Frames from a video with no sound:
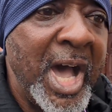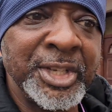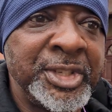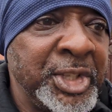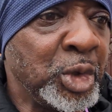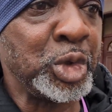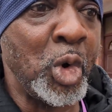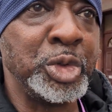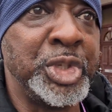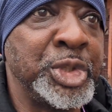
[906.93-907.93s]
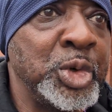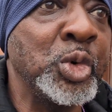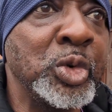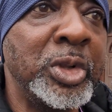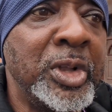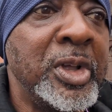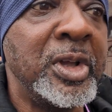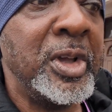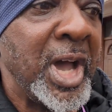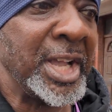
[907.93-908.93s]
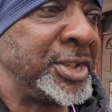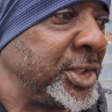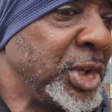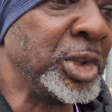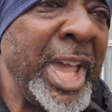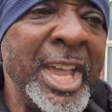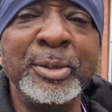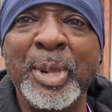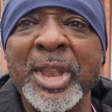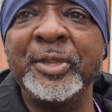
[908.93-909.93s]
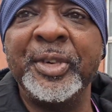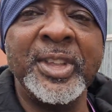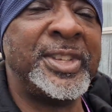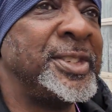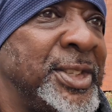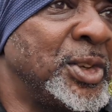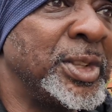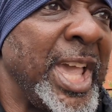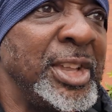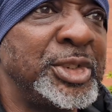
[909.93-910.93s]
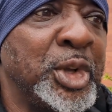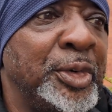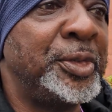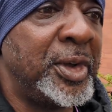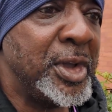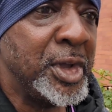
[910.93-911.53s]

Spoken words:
are still going to school, are still getting benefits, still getting stuff.